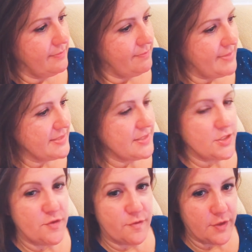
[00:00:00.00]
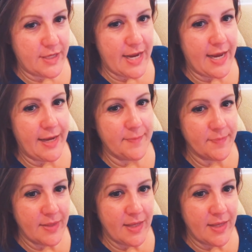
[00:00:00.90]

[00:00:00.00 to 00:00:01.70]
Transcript: message for the day.